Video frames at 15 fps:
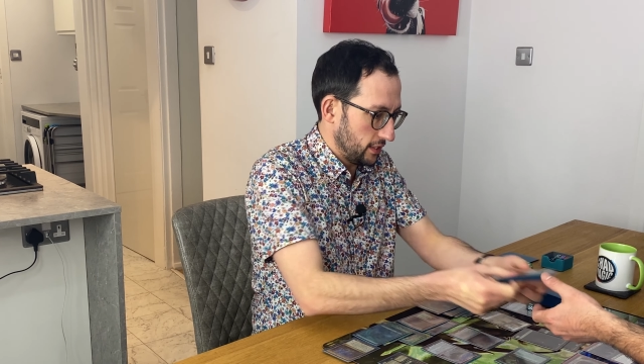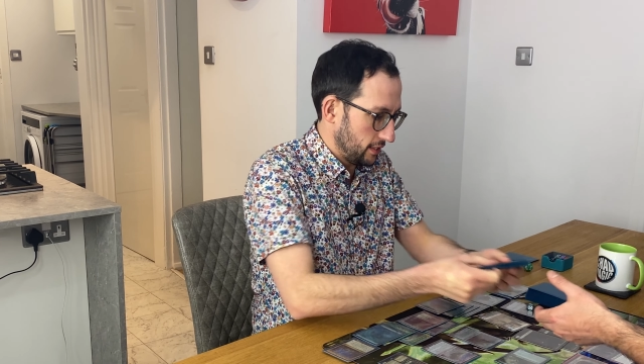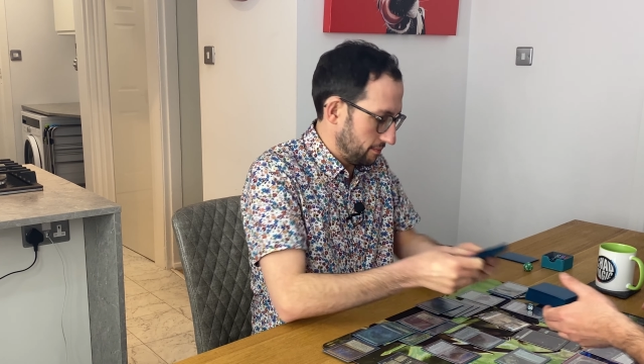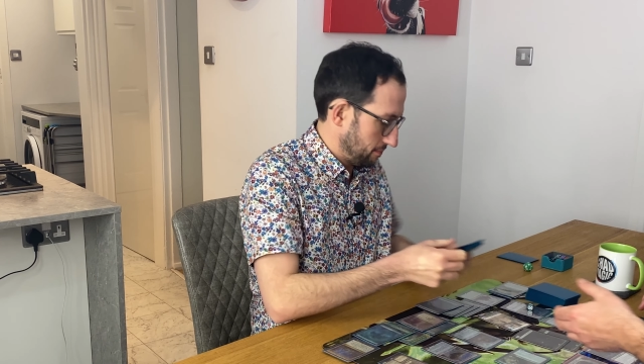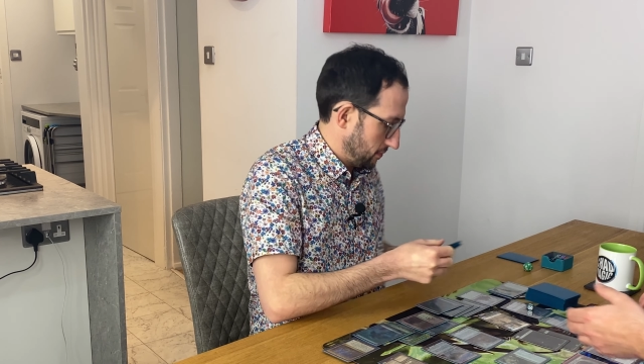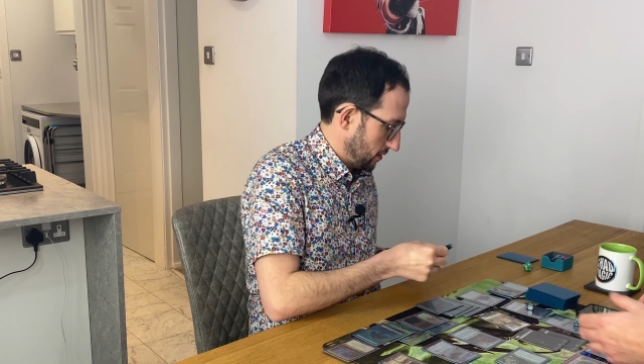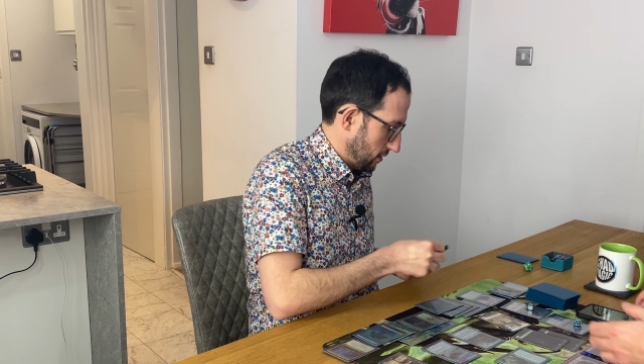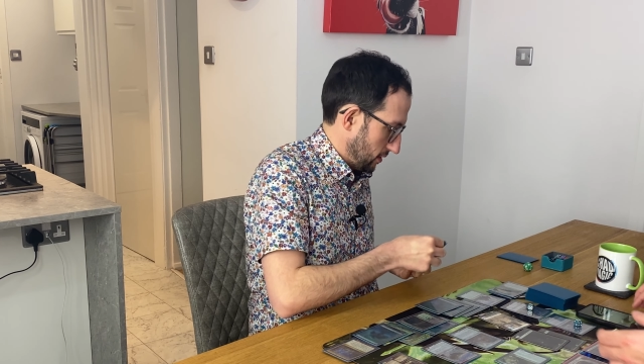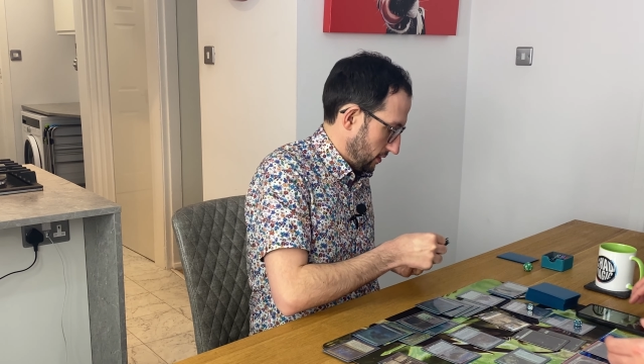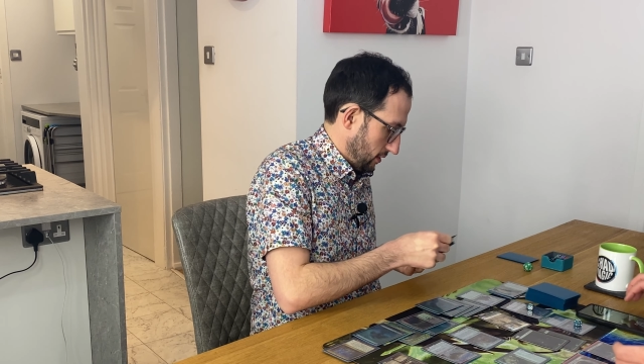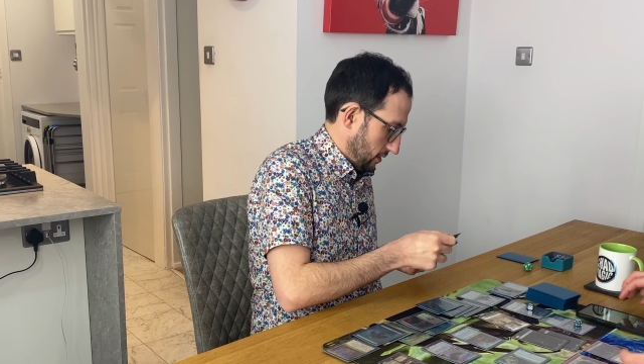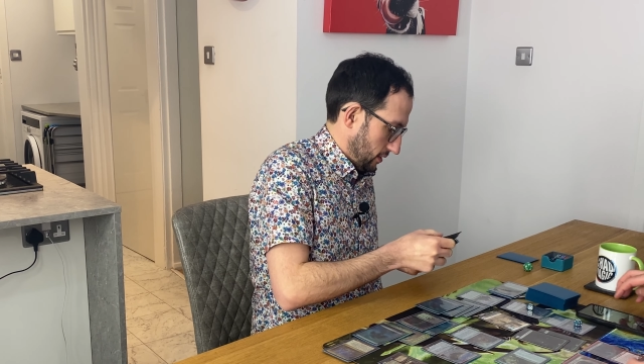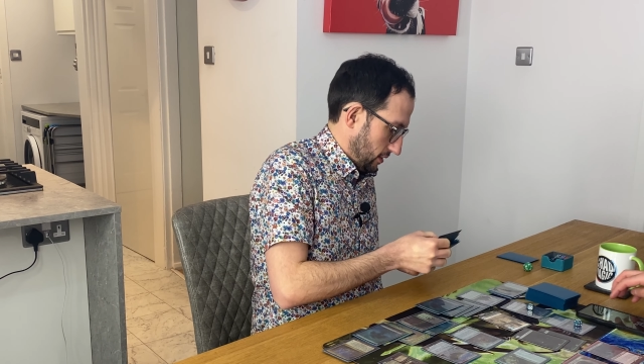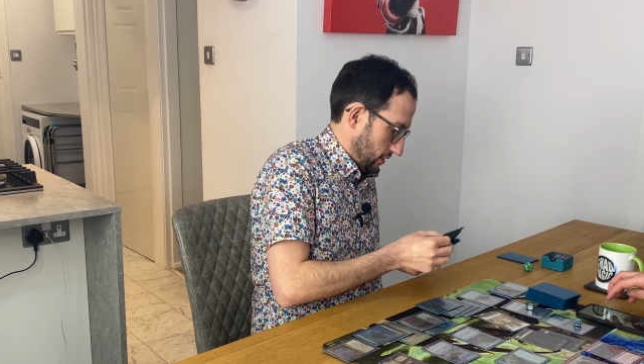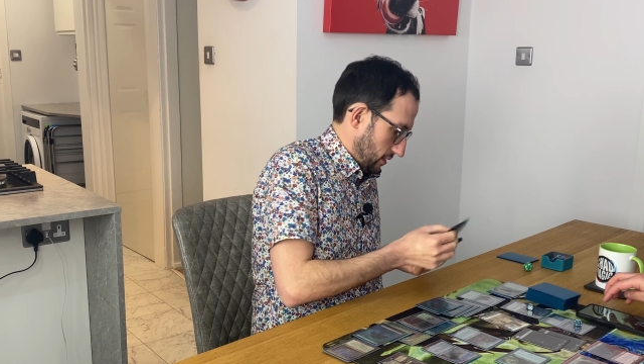So I will gain the
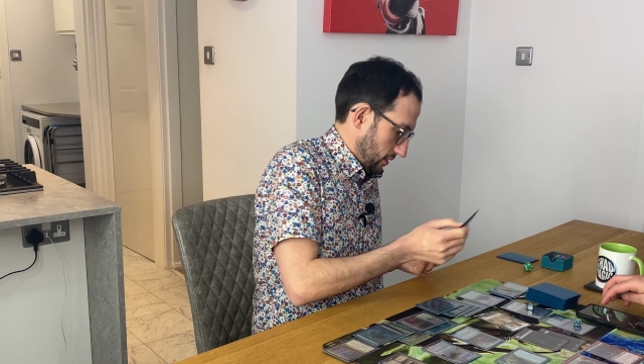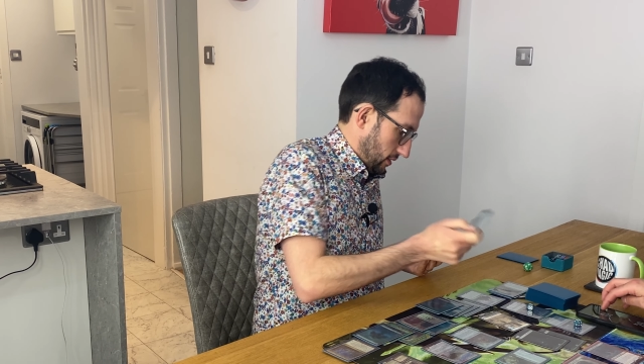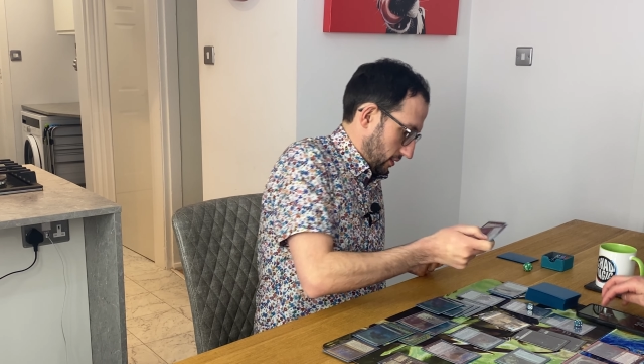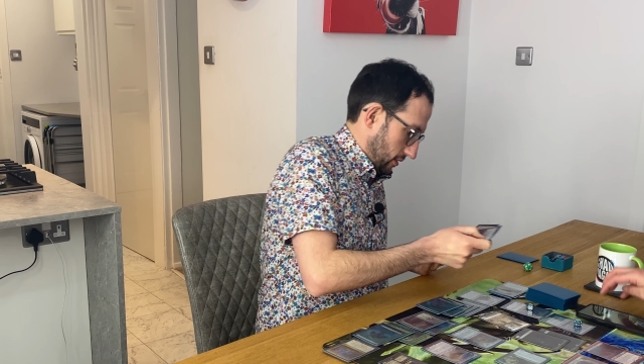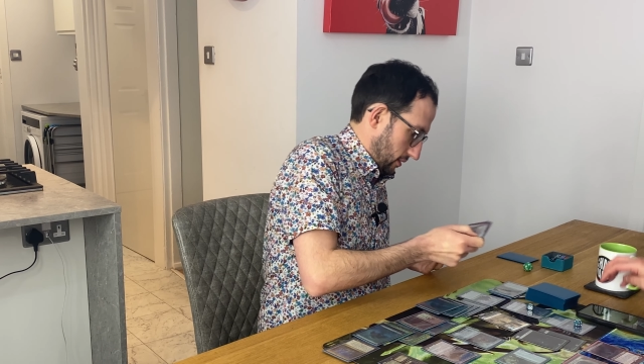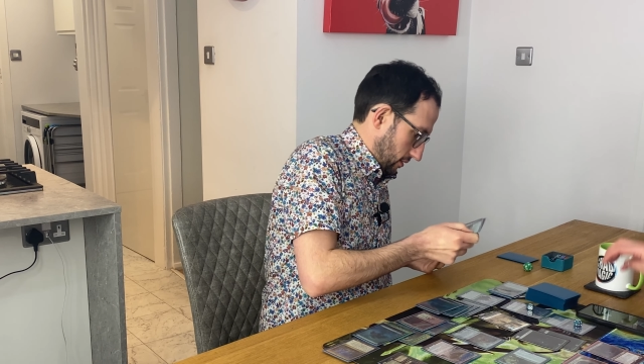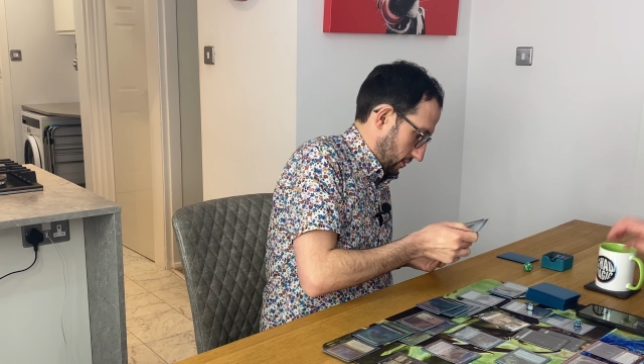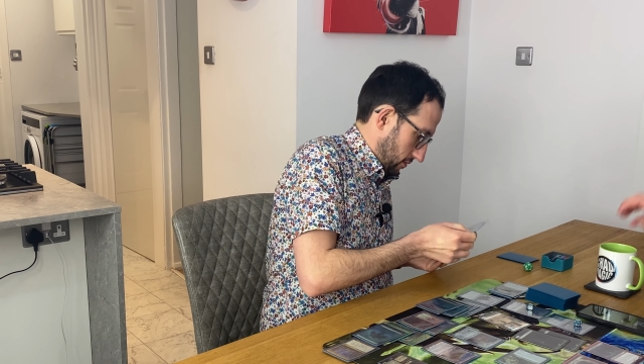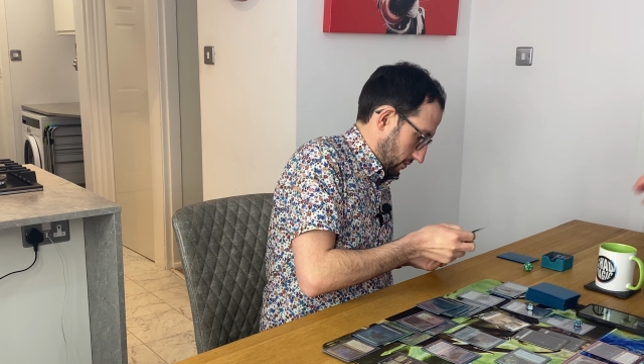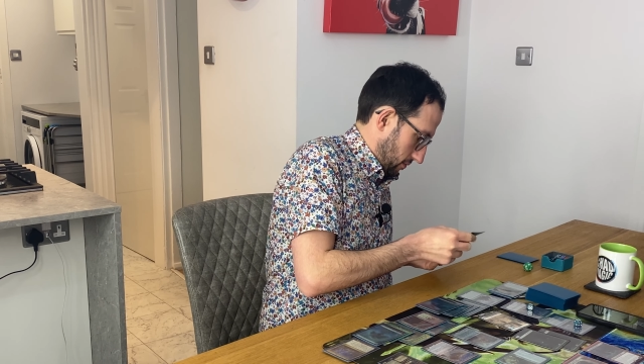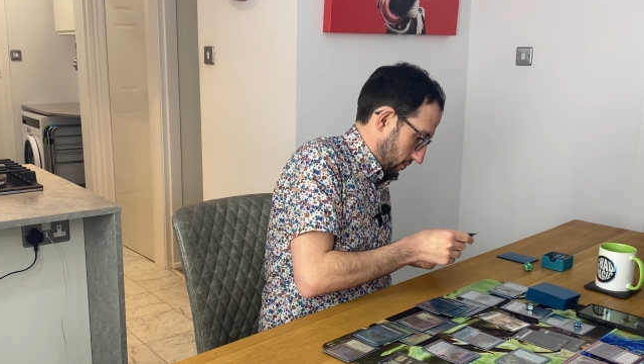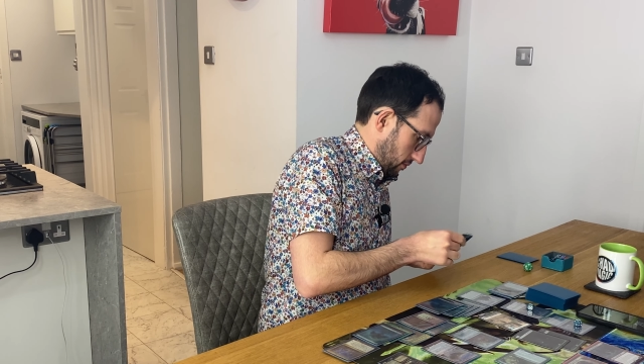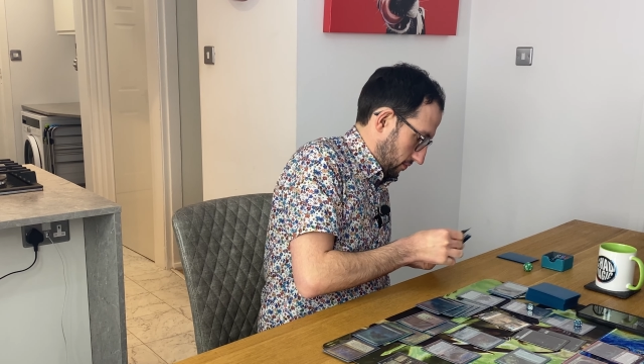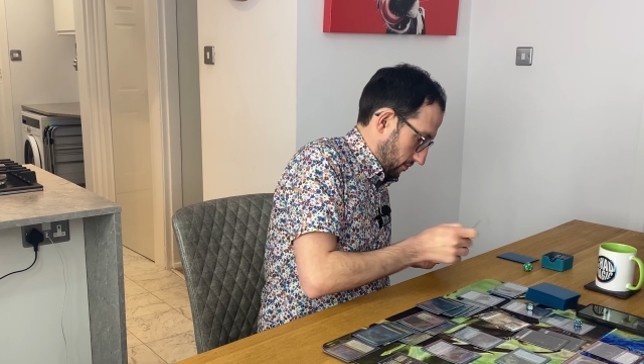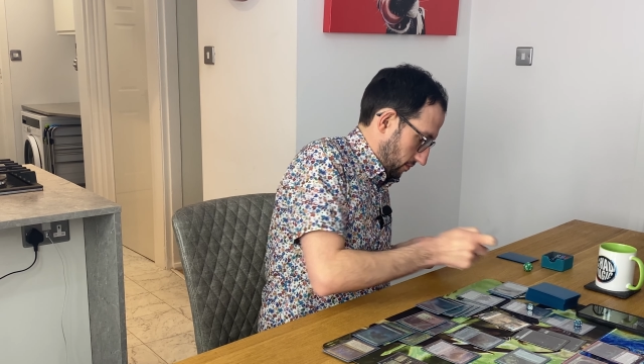life, you will lose a life.